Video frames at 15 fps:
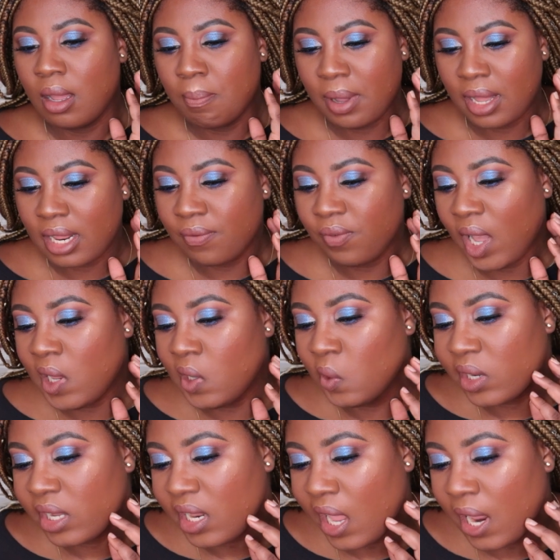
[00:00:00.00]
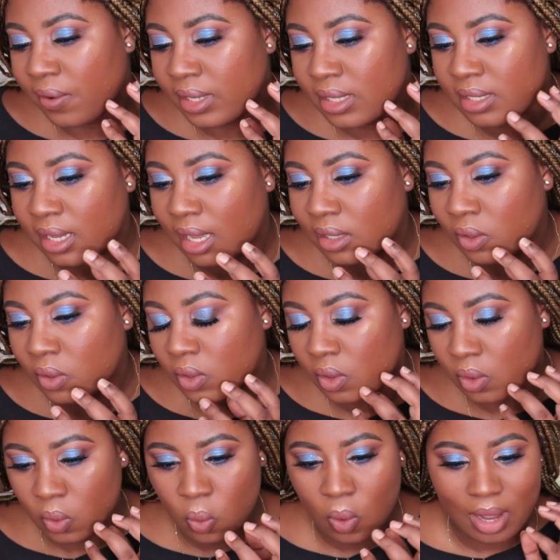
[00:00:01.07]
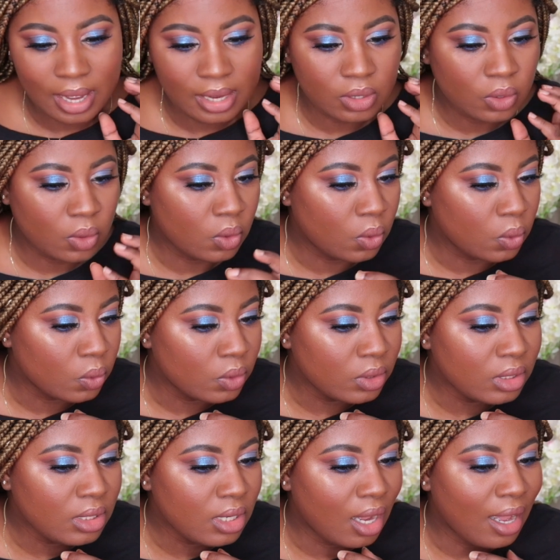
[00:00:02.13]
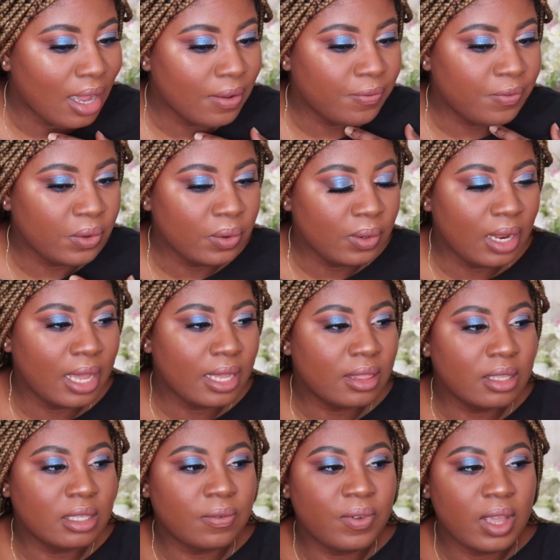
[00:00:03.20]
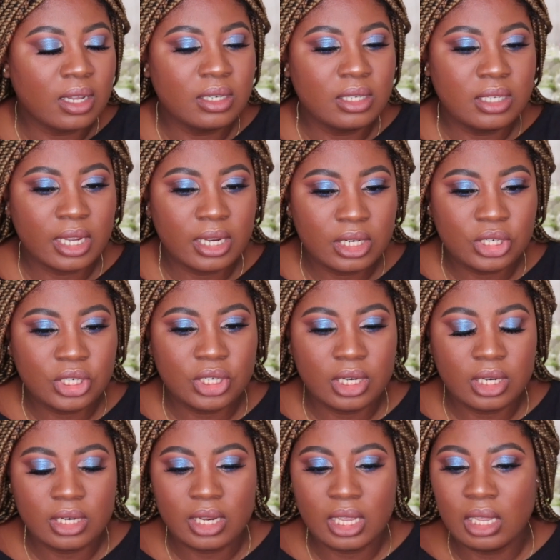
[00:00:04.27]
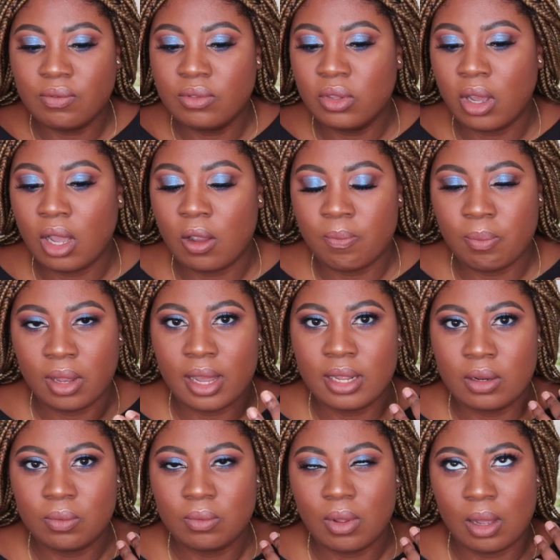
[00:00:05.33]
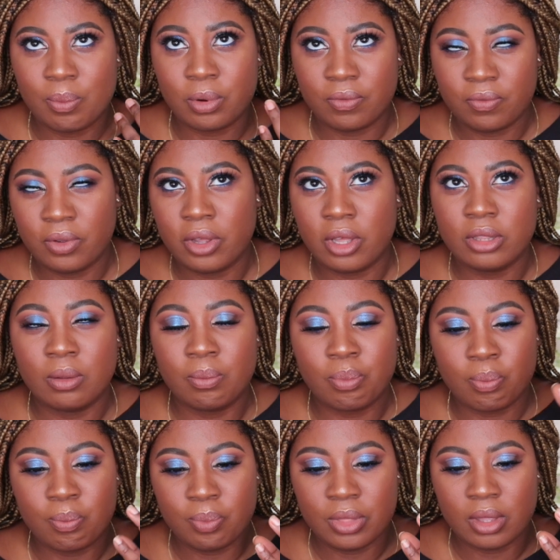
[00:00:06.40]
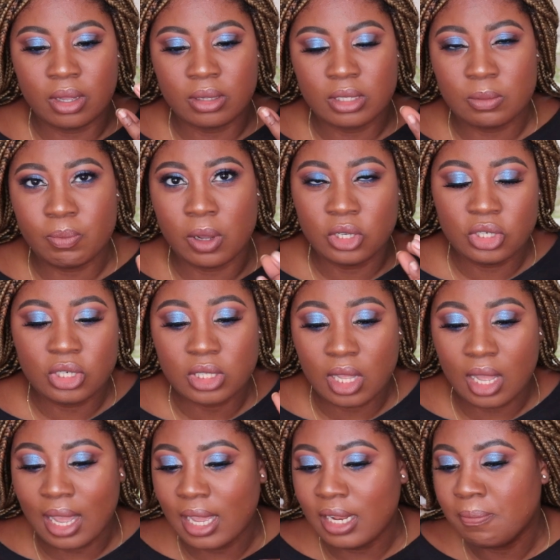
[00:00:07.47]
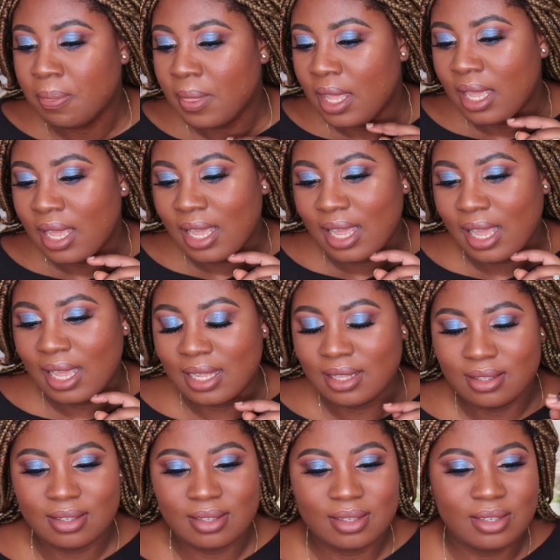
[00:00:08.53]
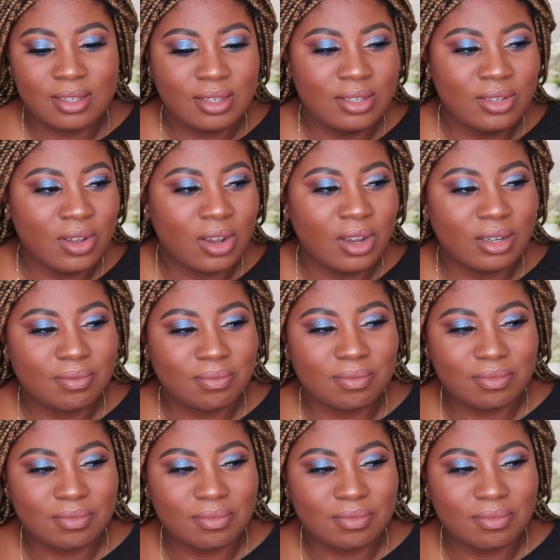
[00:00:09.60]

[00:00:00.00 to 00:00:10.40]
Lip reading: But if I look at areas that look quite good, I feel like this foundation, even though I applied it, I prefer the sponge side, it's not